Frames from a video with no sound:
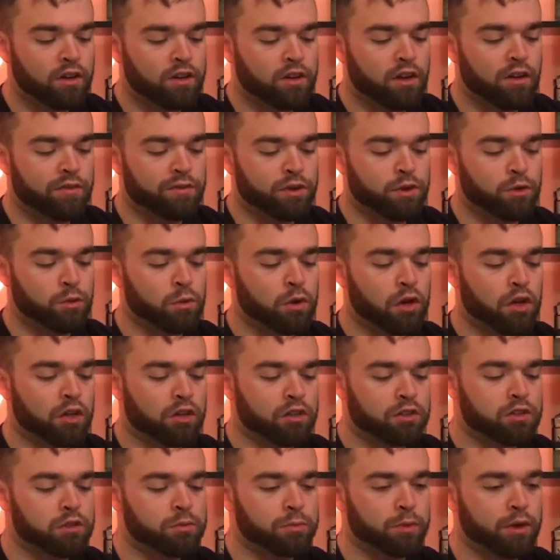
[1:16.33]
if you
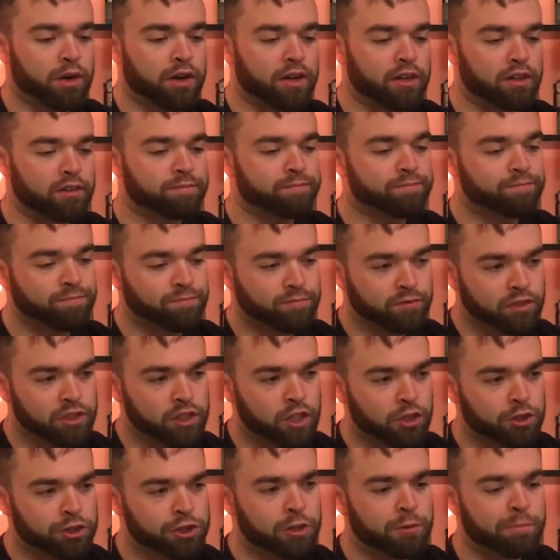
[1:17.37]
will, to bring
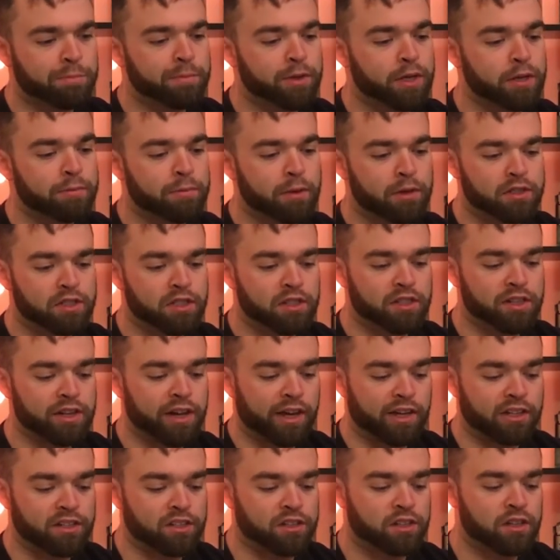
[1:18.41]
Jim Beam into the
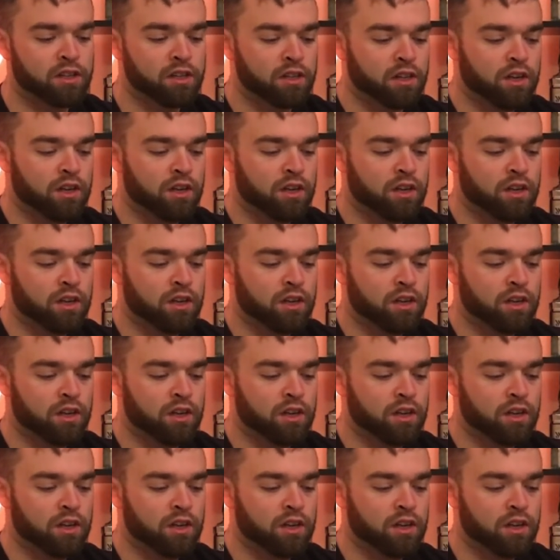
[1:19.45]
next